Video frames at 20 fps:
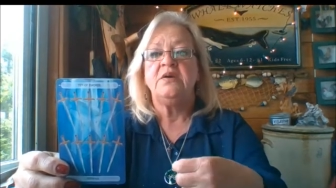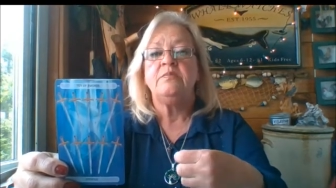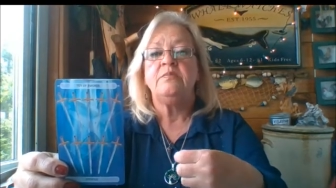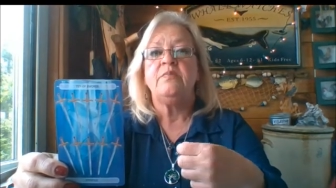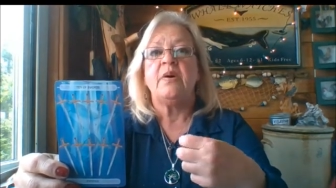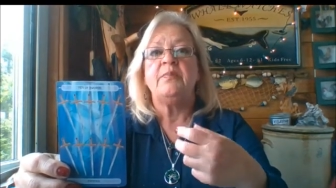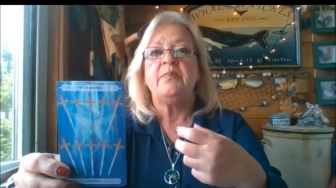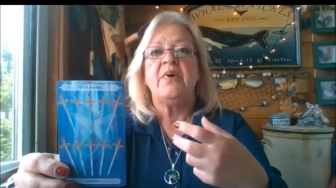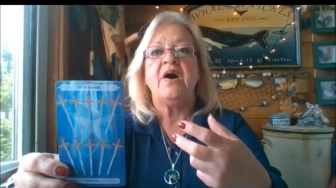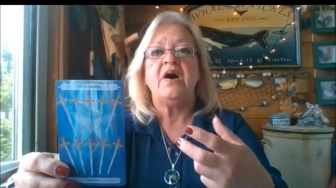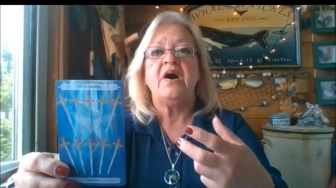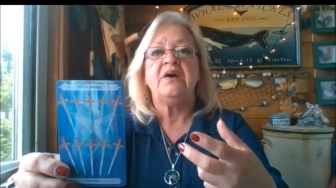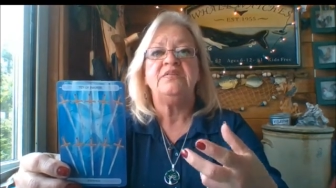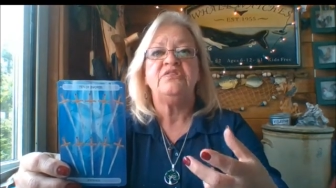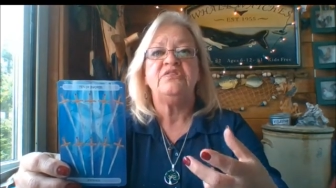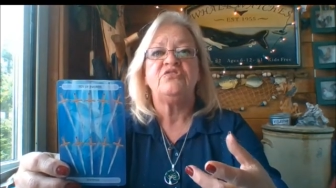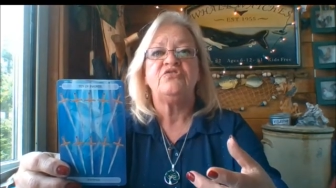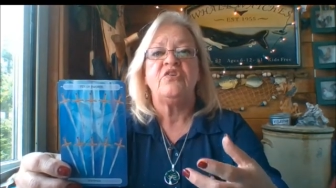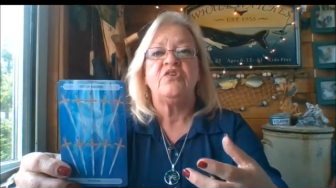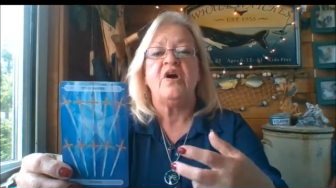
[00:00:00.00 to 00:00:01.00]
but behind
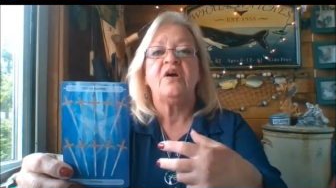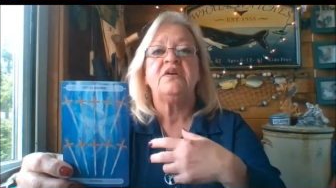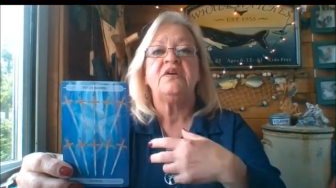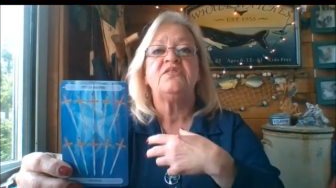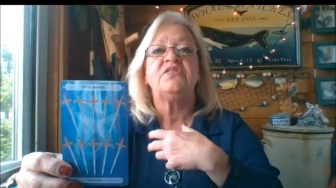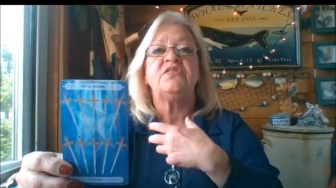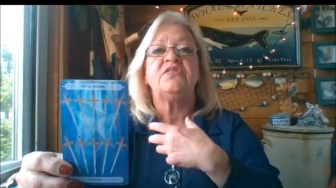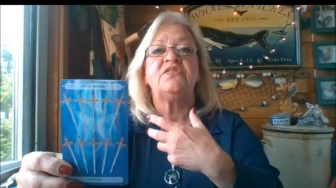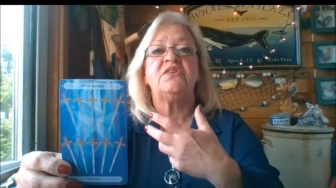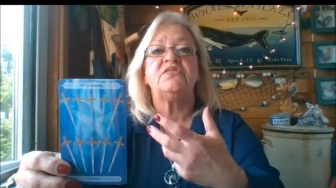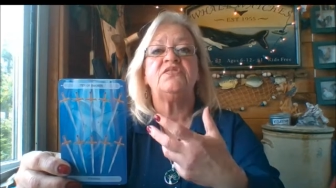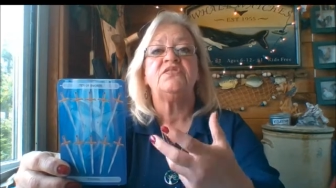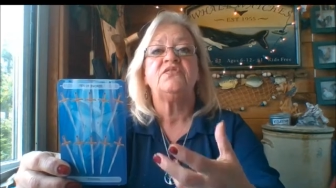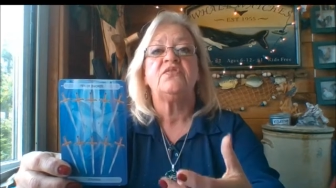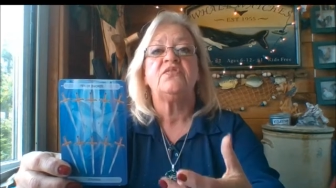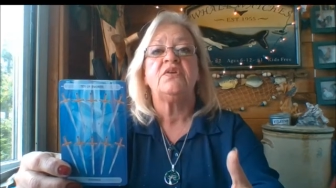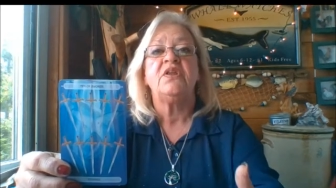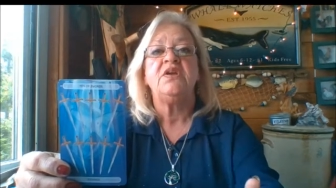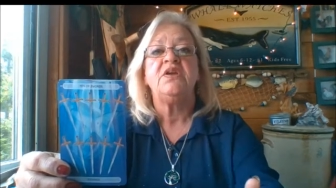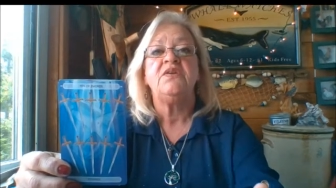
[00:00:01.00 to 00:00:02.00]
the shock is a sense of
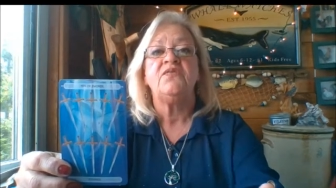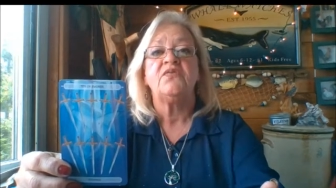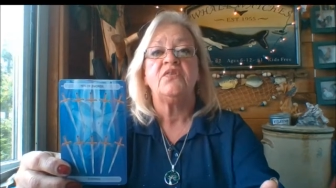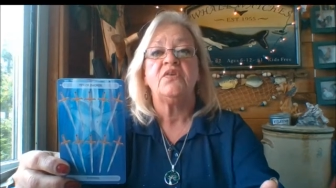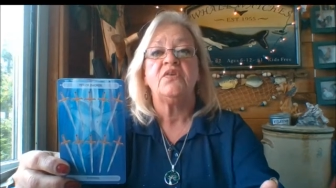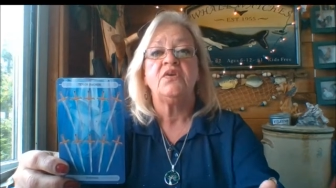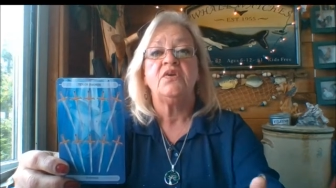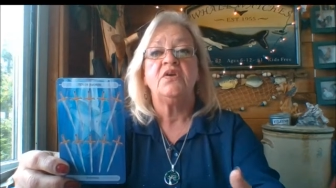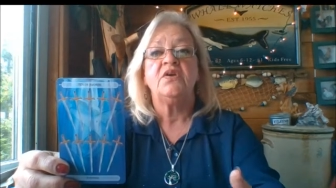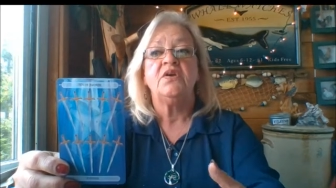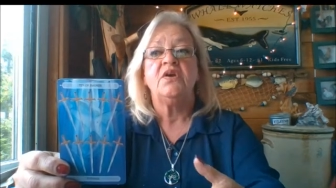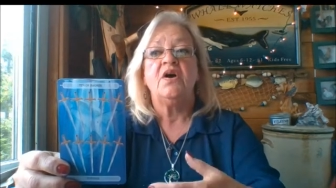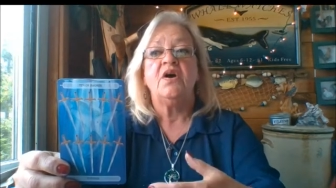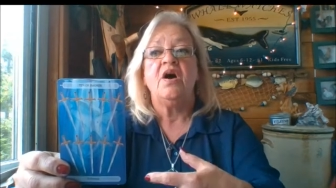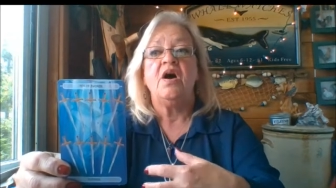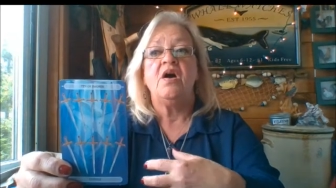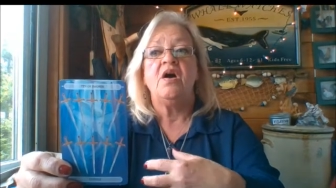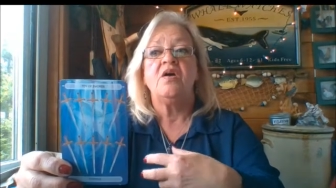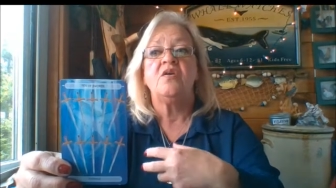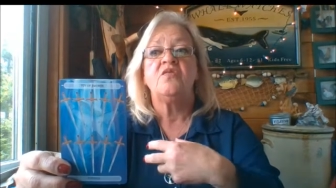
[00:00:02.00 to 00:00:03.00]
relief
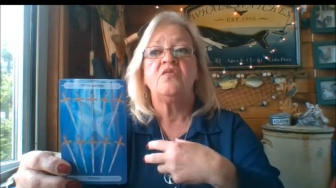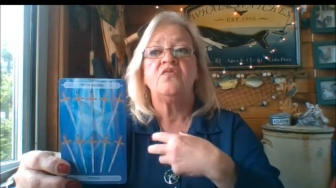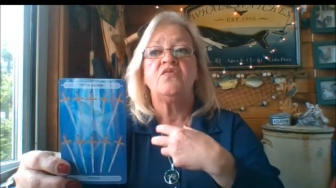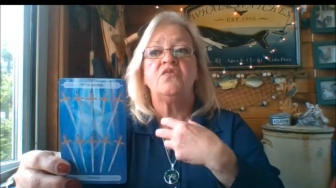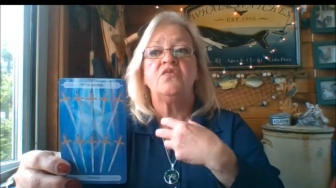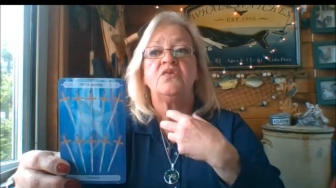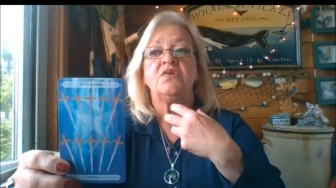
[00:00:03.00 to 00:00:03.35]
of